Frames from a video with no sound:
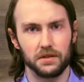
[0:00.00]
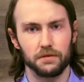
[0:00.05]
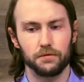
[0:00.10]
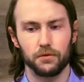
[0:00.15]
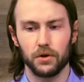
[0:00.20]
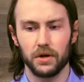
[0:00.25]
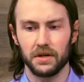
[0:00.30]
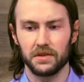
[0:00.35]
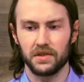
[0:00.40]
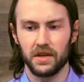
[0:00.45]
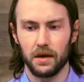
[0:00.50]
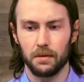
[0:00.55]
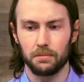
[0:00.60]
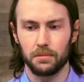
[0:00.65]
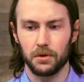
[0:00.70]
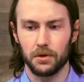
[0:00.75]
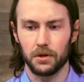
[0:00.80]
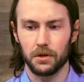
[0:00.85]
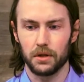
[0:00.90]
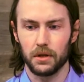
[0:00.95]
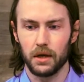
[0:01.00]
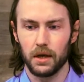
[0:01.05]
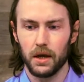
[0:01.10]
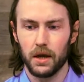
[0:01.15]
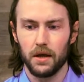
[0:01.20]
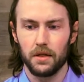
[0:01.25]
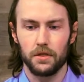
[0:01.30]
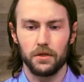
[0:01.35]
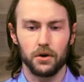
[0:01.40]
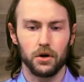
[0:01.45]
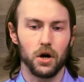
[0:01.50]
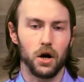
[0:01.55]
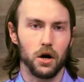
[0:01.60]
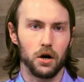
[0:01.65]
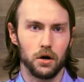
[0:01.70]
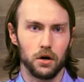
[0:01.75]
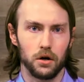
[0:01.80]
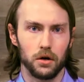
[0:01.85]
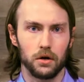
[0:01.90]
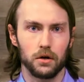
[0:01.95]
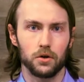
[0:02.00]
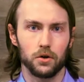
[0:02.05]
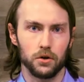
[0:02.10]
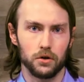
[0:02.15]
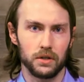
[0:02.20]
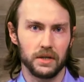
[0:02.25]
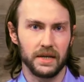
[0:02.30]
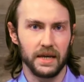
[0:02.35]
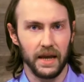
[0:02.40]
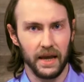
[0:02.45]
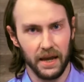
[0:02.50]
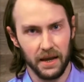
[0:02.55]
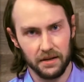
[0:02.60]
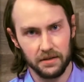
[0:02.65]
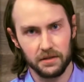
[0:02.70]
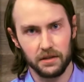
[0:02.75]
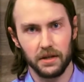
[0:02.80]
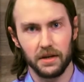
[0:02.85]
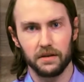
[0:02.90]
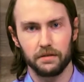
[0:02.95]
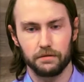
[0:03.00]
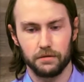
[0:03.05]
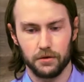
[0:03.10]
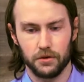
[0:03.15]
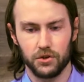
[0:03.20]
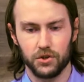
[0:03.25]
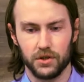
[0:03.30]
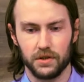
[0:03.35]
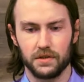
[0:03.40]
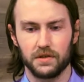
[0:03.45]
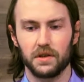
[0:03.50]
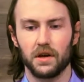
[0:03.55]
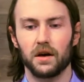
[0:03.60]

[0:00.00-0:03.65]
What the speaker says: For example, there are early and late versions